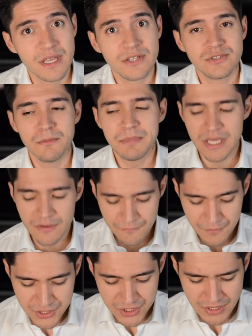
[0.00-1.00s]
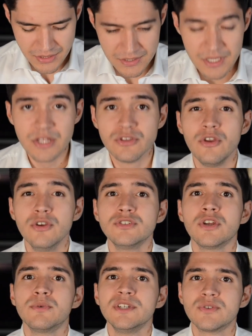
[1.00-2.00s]
to be efficient, to use
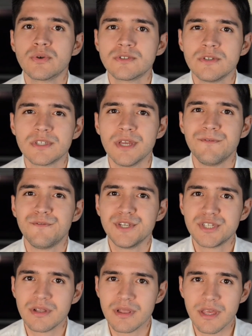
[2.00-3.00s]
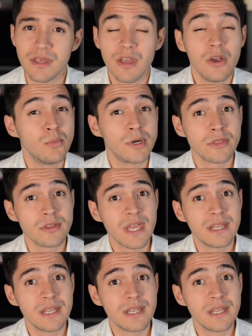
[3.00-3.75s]
the resources efficiently, whether that